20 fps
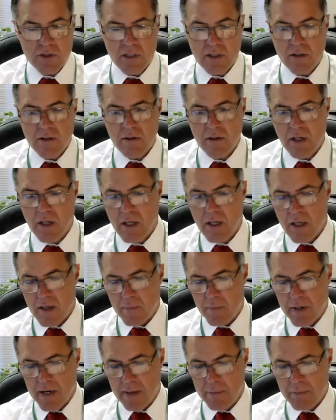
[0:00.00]
center,
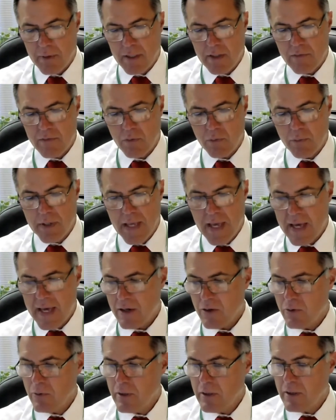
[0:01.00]
but I believe it will be
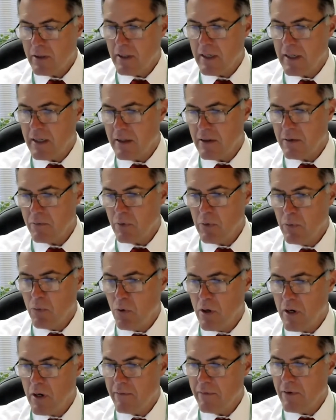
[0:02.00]
adequate, and we
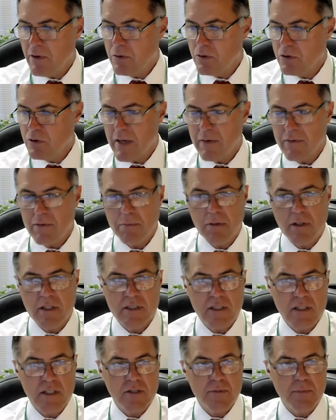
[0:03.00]
want our voters to have a
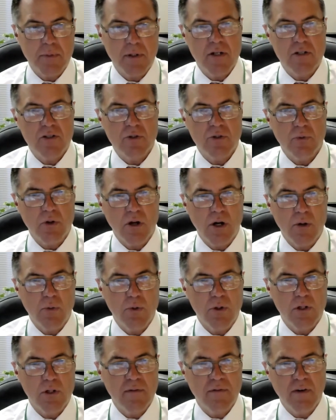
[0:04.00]
pleasant experience. So we're all
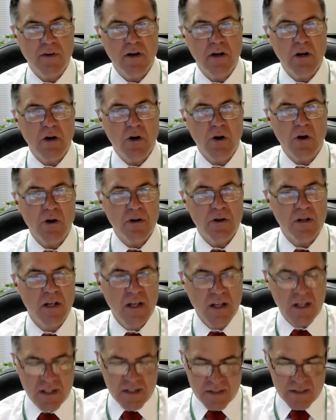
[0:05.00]
working very hard
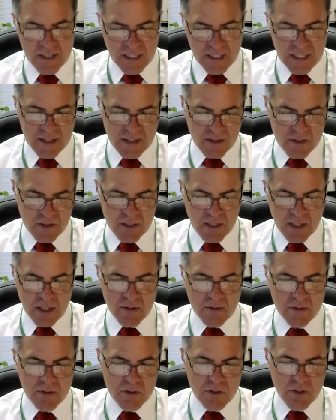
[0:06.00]
to get us
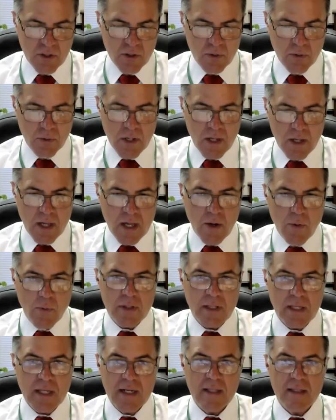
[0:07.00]
there. And so
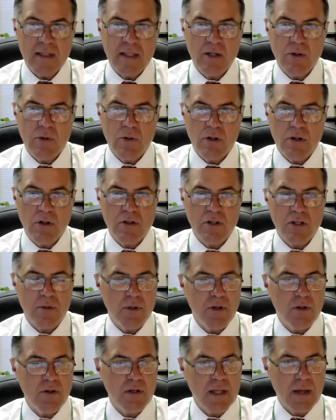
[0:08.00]
with anything going on in the
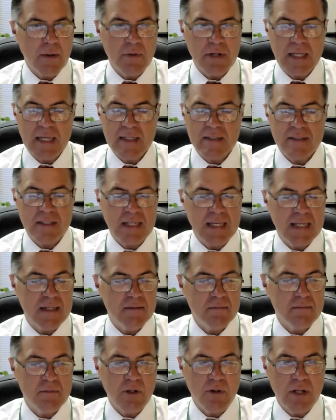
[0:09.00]
community, I would ask
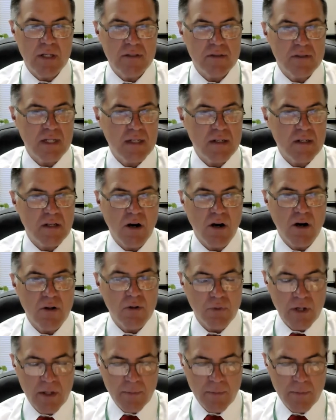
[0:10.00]
again, don't hesitate to call or